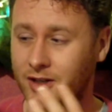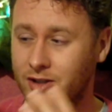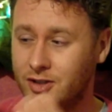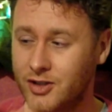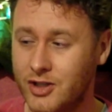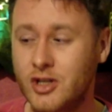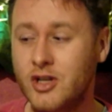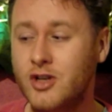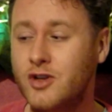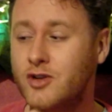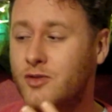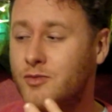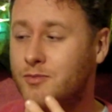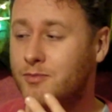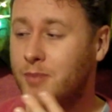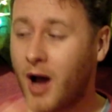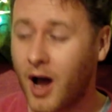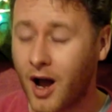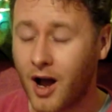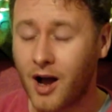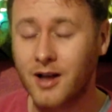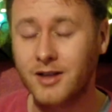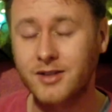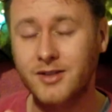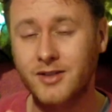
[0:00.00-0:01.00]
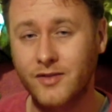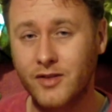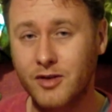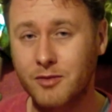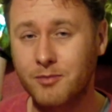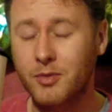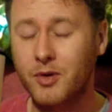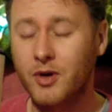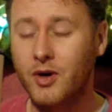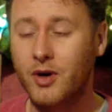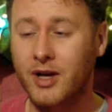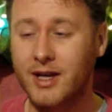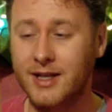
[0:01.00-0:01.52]
two parts of the
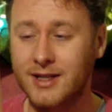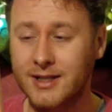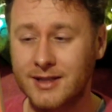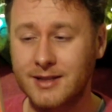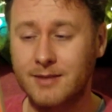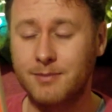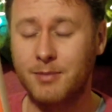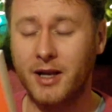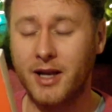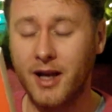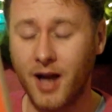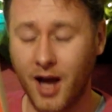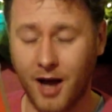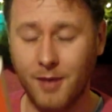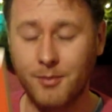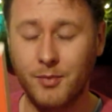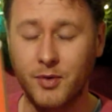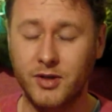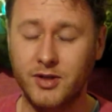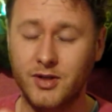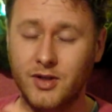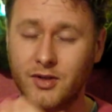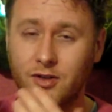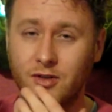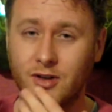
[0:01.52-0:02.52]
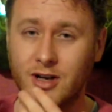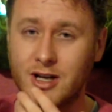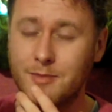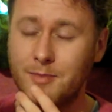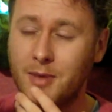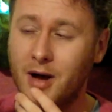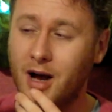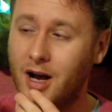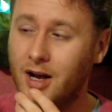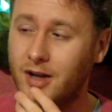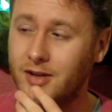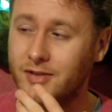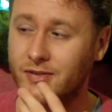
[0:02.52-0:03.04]
book is split up into three
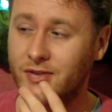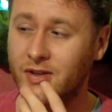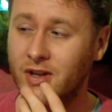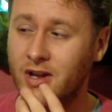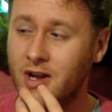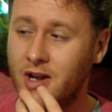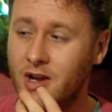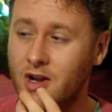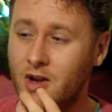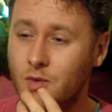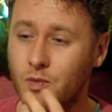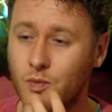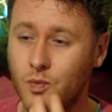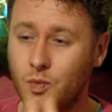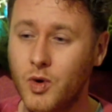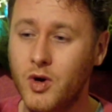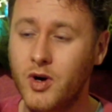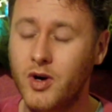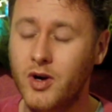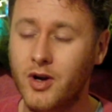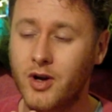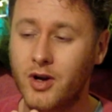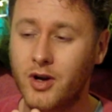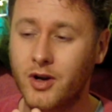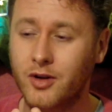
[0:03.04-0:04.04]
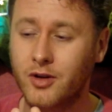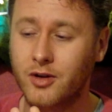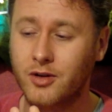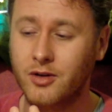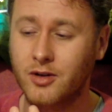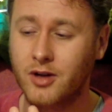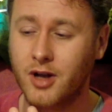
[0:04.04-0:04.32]
parts, were